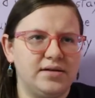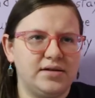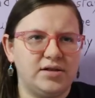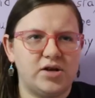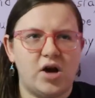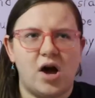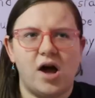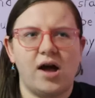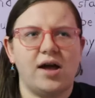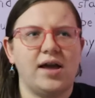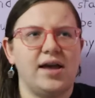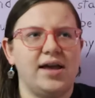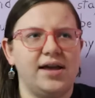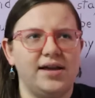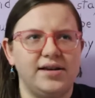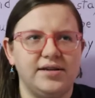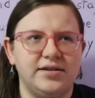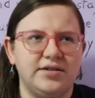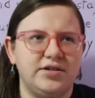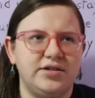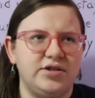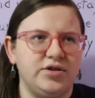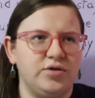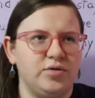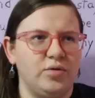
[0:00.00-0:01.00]

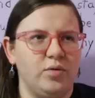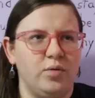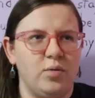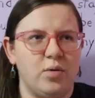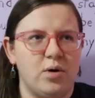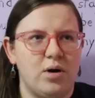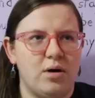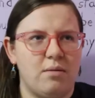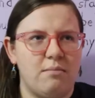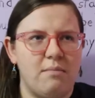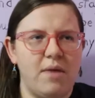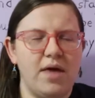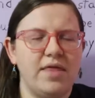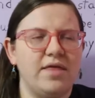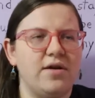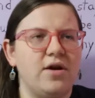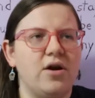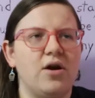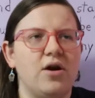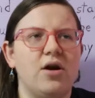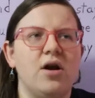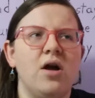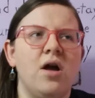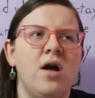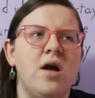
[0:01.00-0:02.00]
talking to her
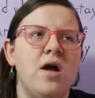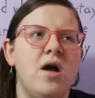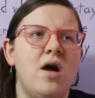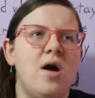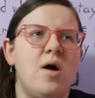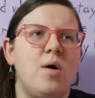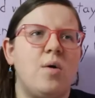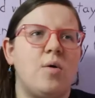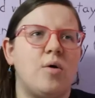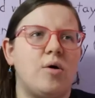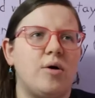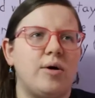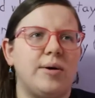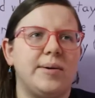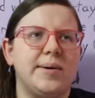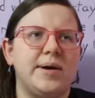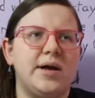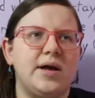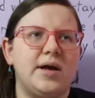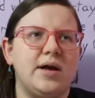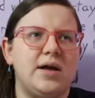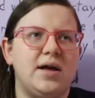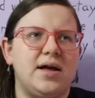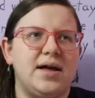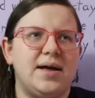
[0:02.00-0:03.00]
mother, or
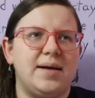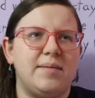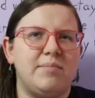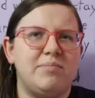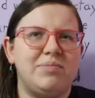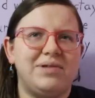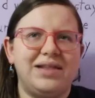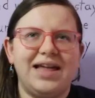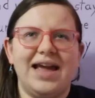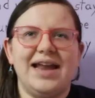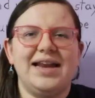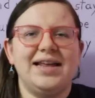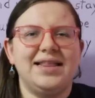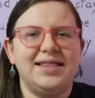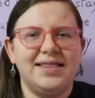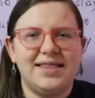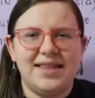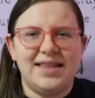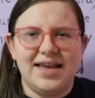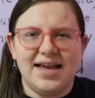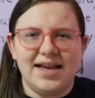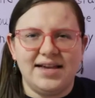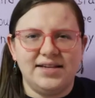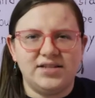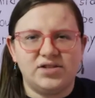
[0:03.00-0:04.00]
uh, planning
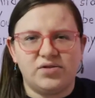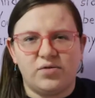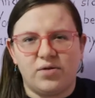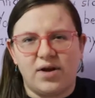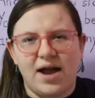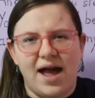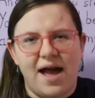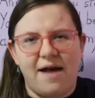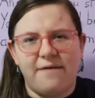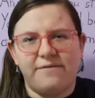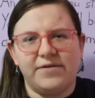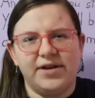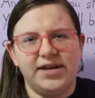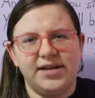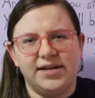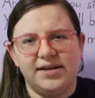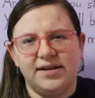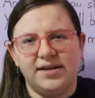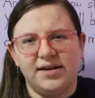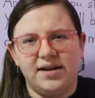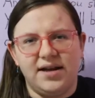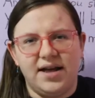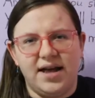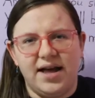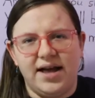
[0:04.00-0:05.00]
things, or
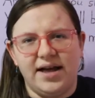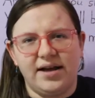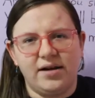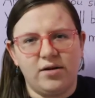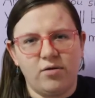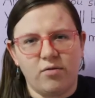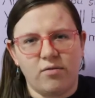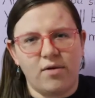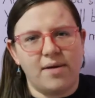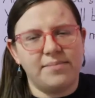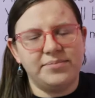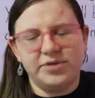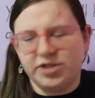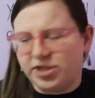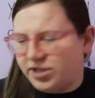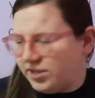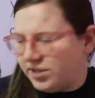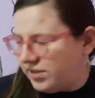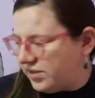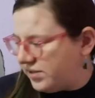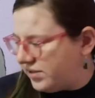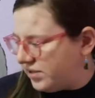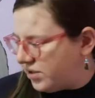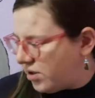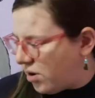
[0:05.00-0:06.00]
having uh,
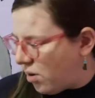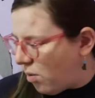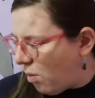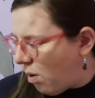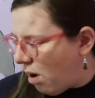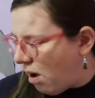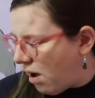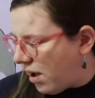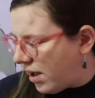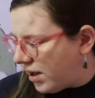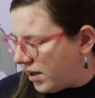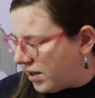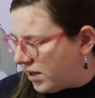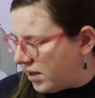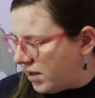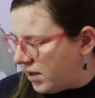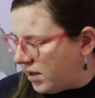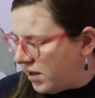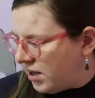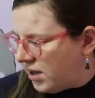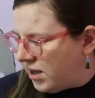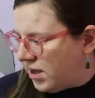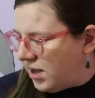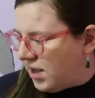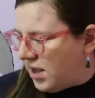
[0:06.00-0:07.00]
corruptions go on,
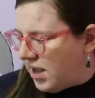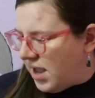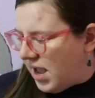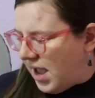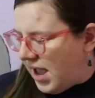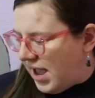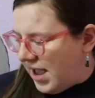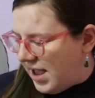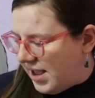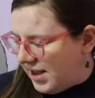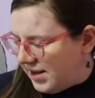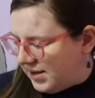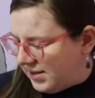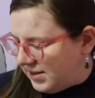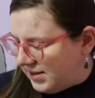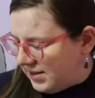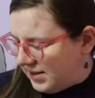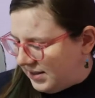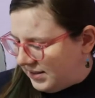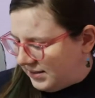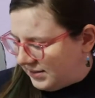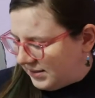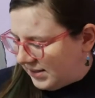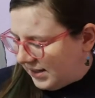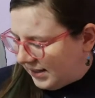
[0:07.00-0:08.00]
and
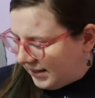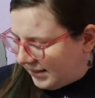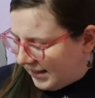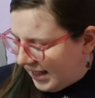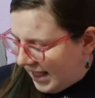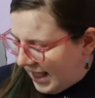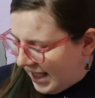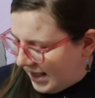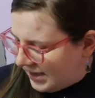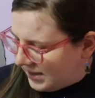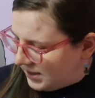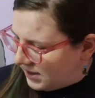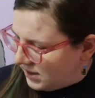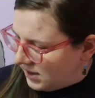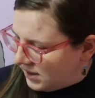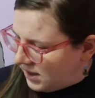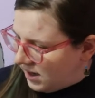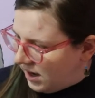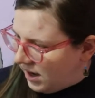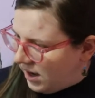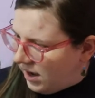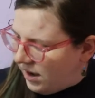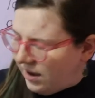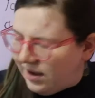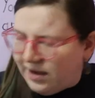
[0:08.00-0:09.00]
things like that.
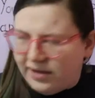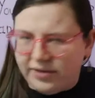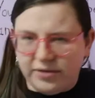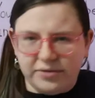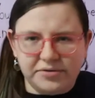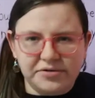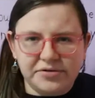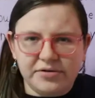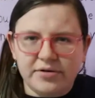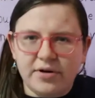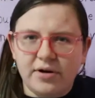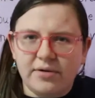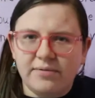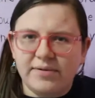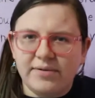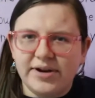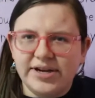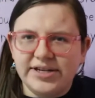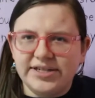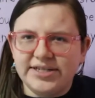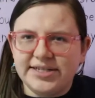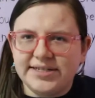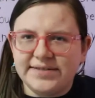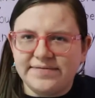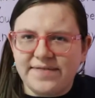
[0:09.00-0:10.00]
Uh, those are all
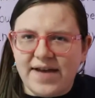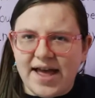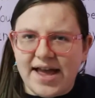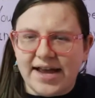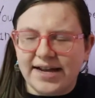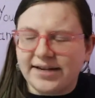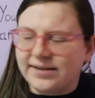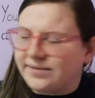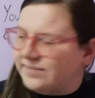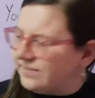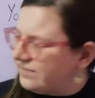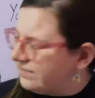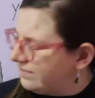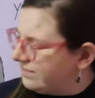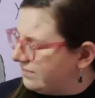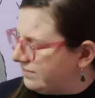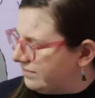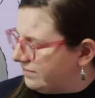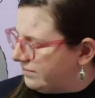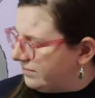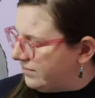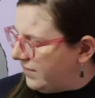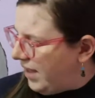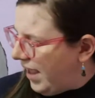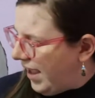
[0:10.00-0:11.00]
written just fine.
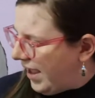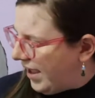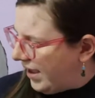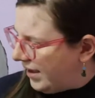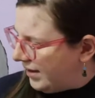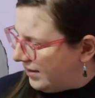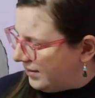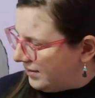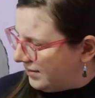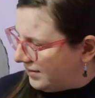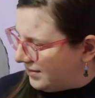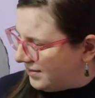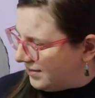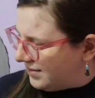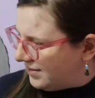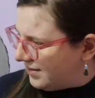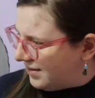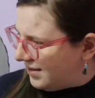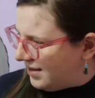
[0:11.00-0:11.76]
And,